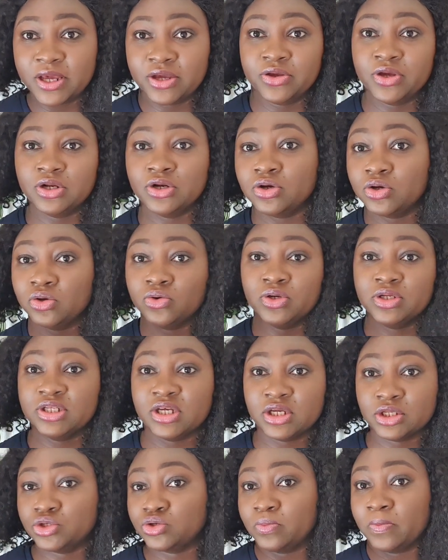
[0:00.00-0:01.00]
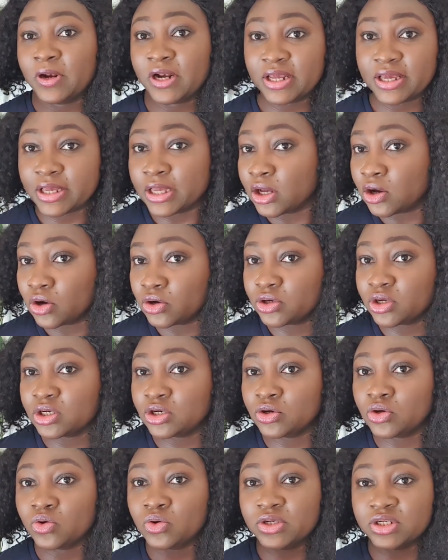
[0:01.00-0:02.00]
You're not going there to play, or you're
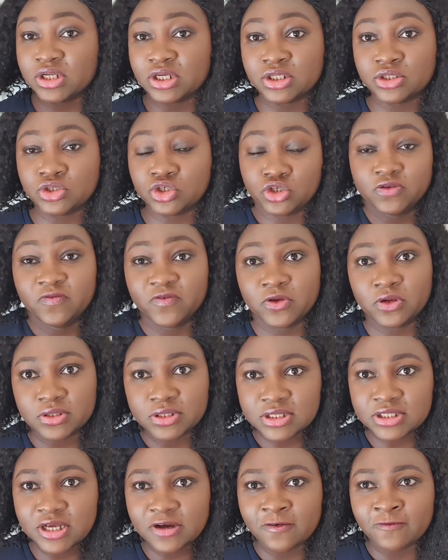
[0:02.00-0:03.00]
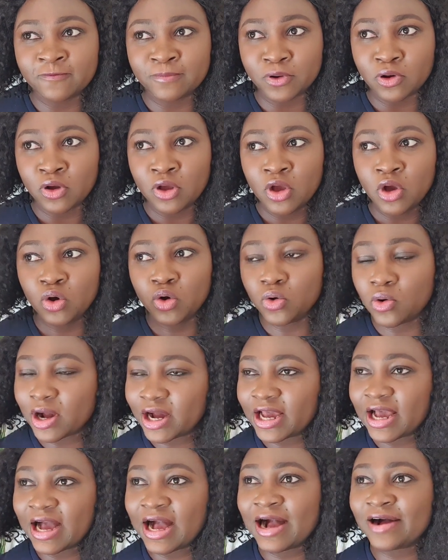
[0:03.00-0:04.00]
not going there just for yourself, but I
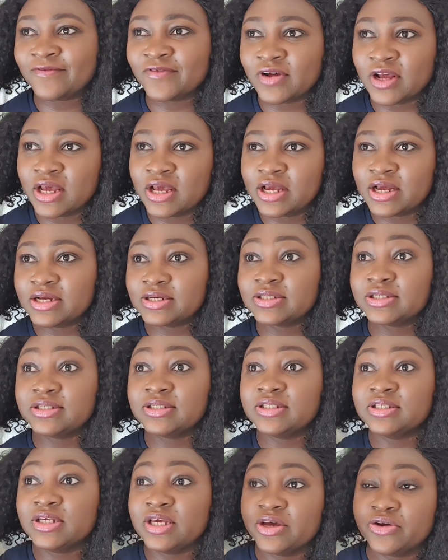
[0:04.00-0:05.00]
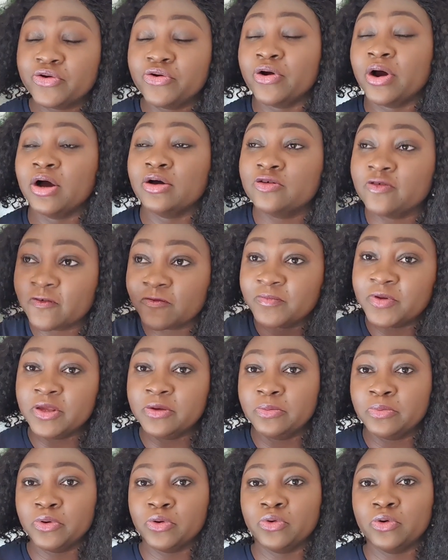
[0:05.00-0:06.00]
have a crowd of
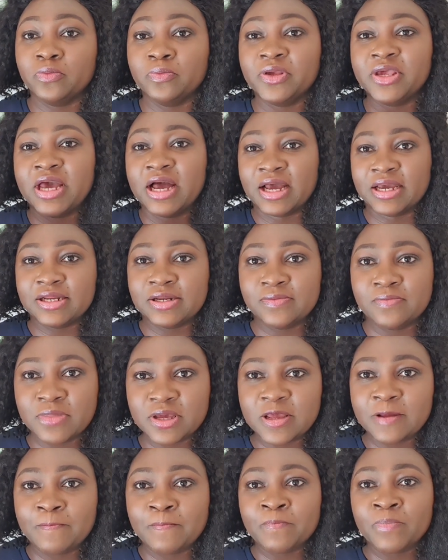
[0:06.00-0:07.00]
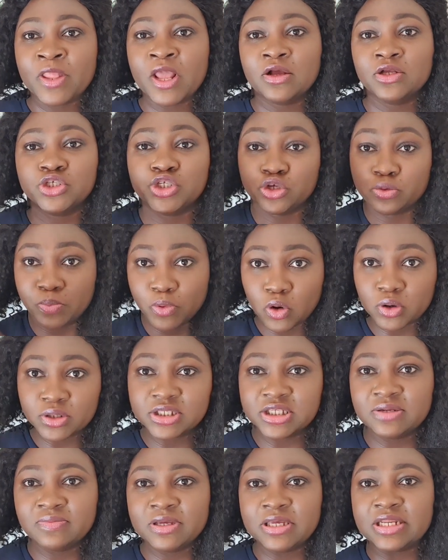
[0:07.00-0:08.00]
people behind me
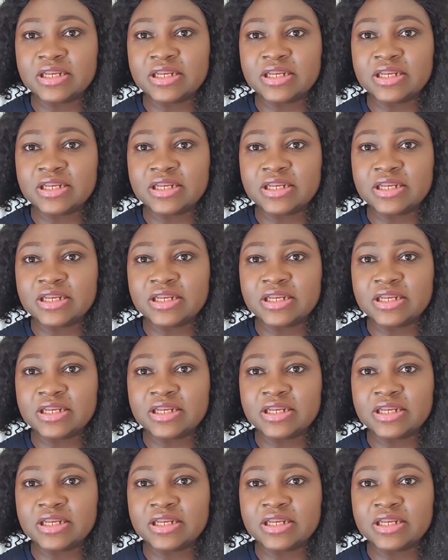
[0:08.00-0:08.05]
supporting me.